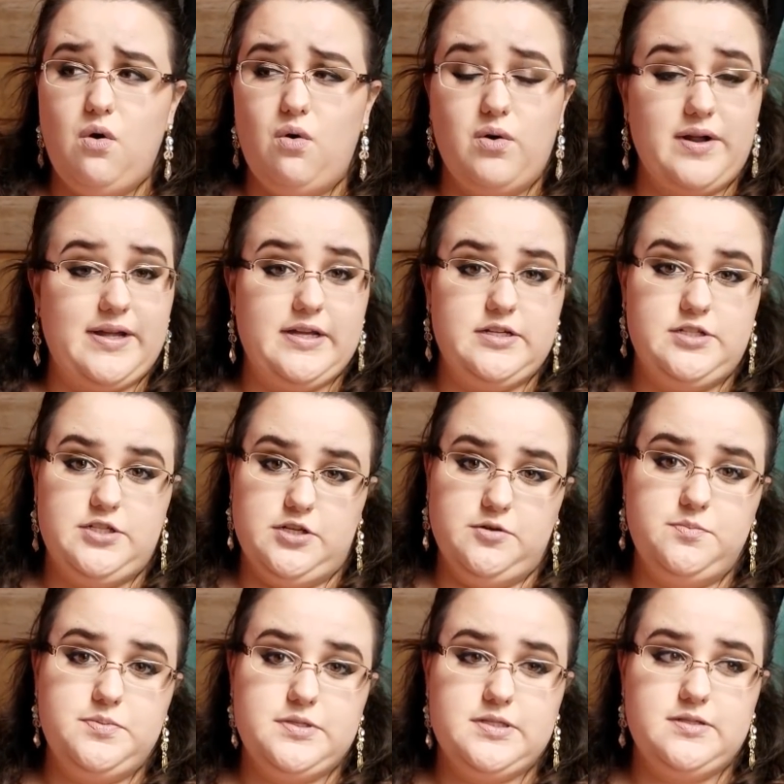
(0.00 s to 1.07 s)
or get
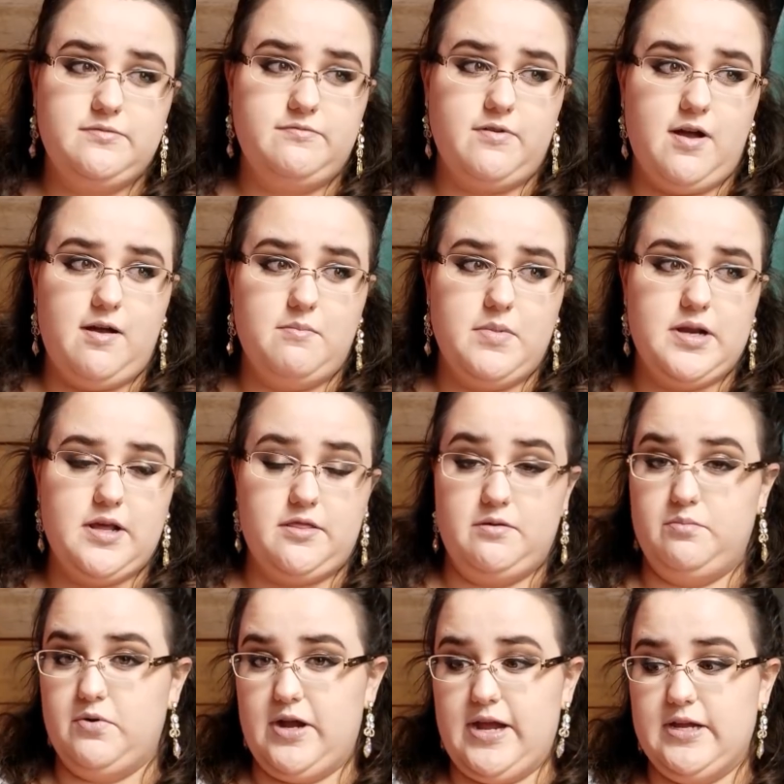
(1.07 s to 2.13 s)
dupes from another
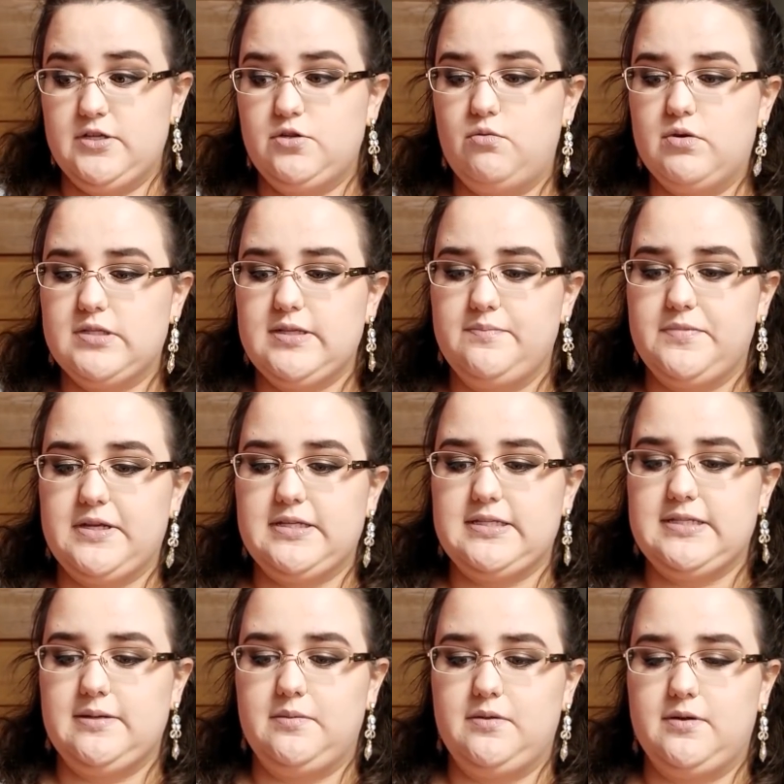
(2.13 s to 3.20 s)
brand or something
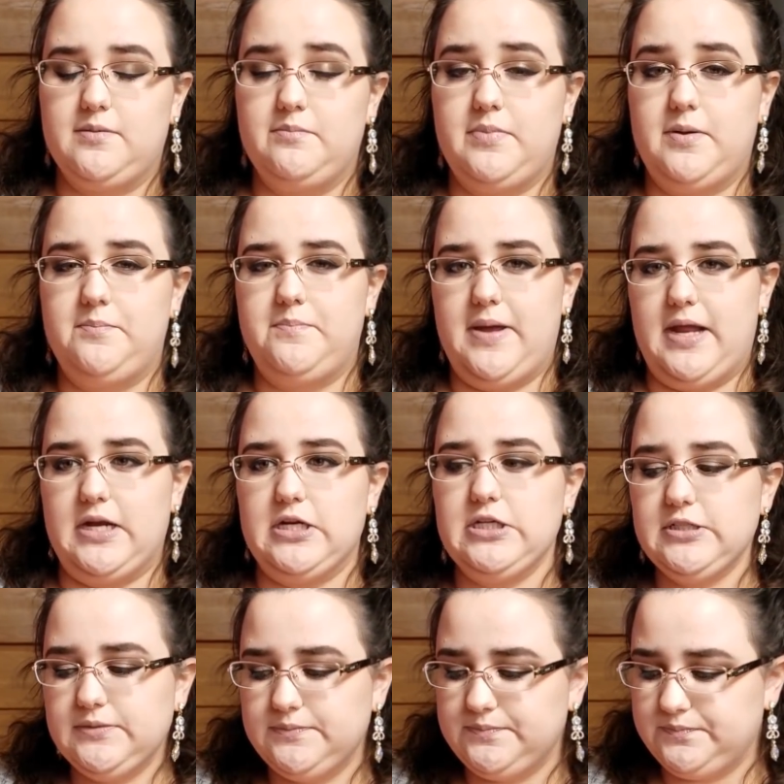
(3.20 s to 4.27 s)
similar but
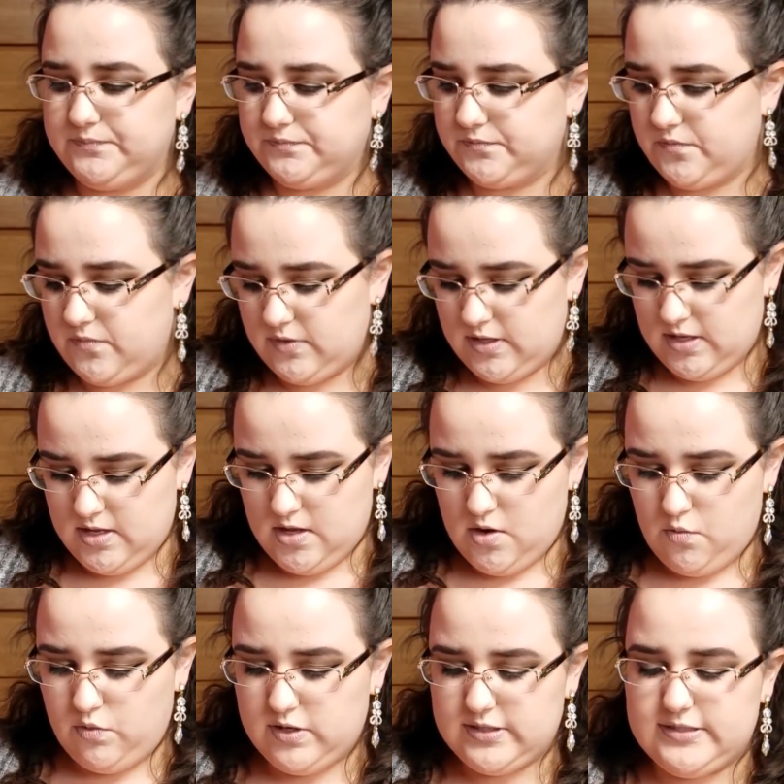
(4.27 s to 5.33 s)
better.
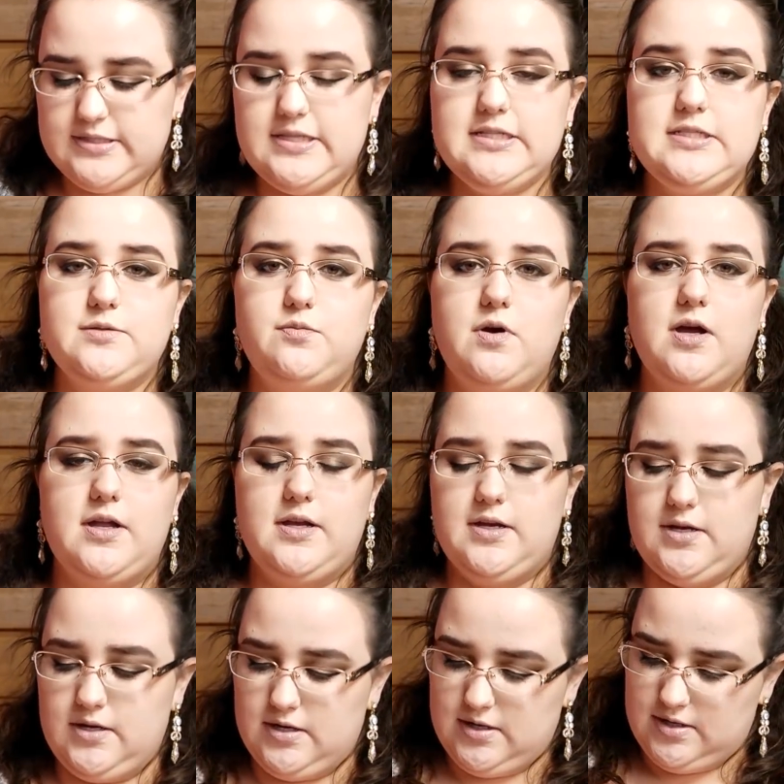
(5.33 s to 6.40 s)
Whereas this
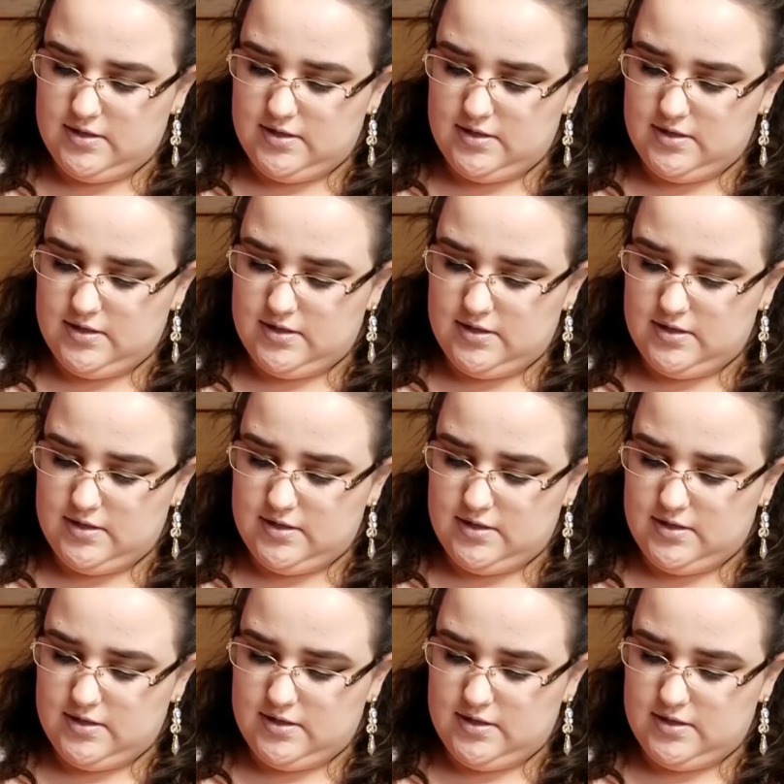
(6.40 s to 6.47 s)
one,